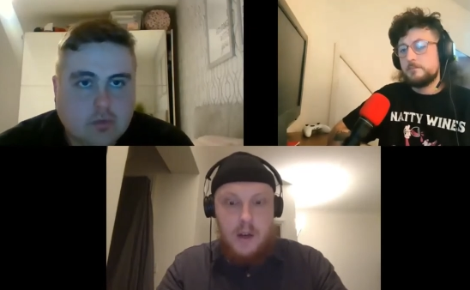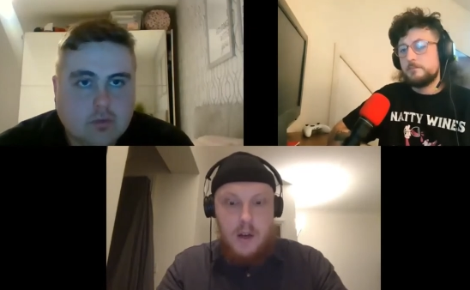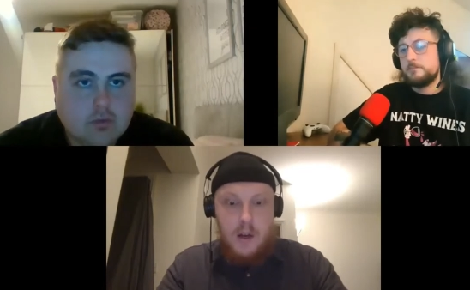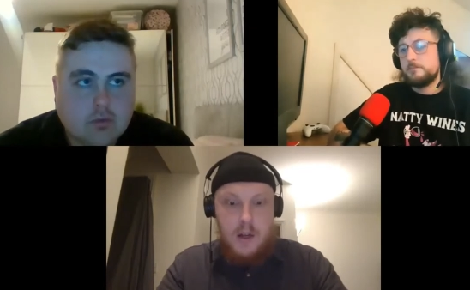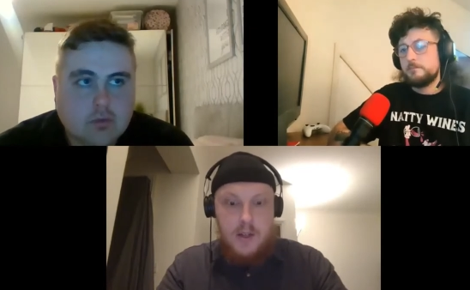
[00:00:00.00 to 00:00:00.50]

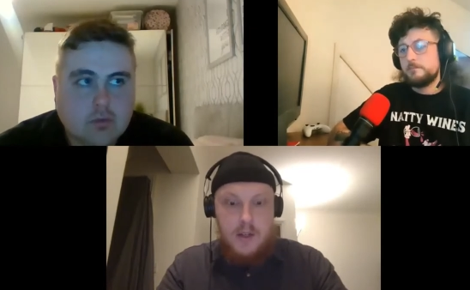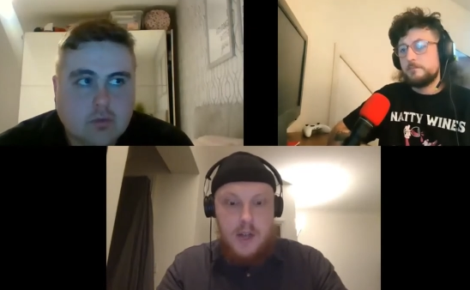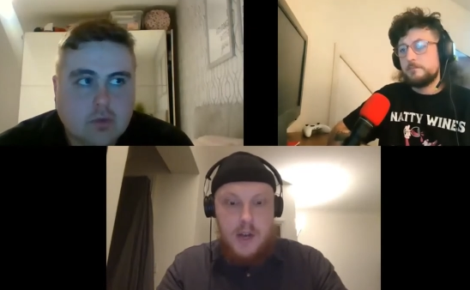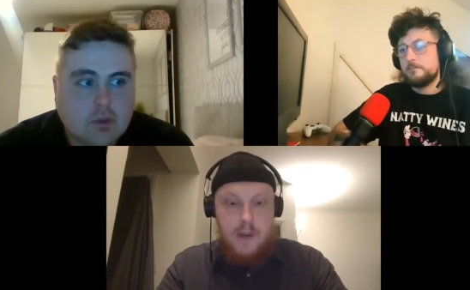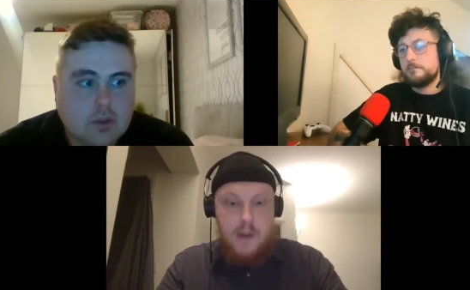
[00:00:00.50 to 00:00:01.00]
Speaker 1: It's just
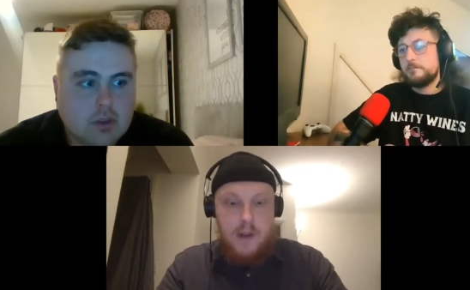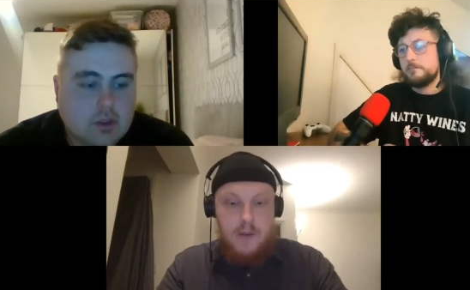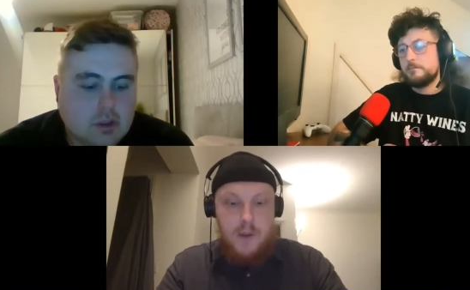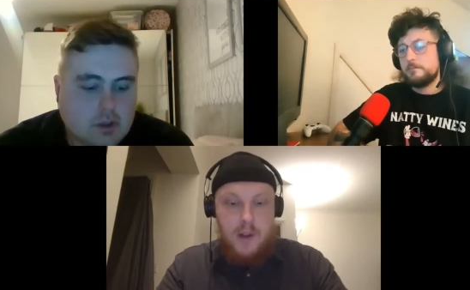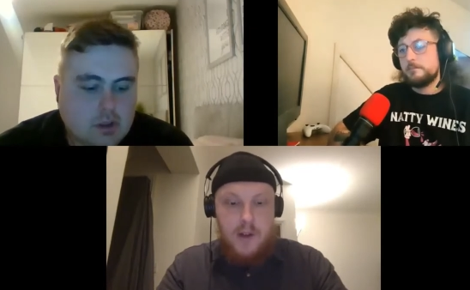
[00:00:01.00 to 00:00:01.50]
um, I think it was
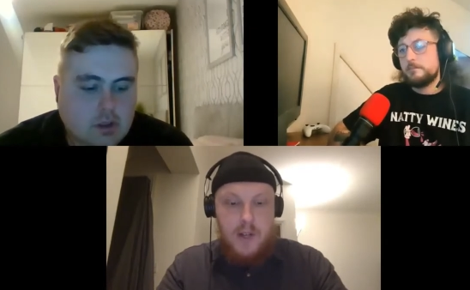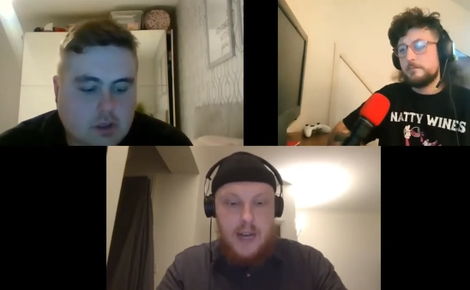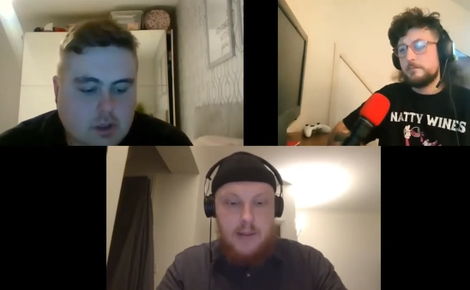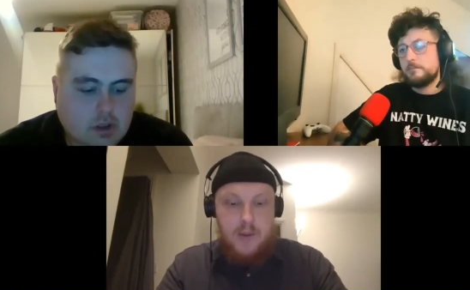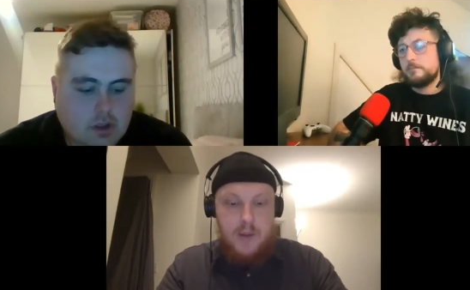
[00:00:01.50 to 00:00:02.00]
one of those
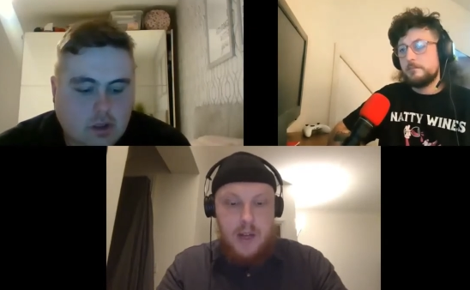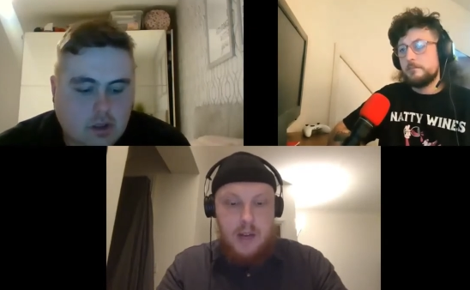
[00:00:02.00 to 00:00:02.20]
games, wasn't it?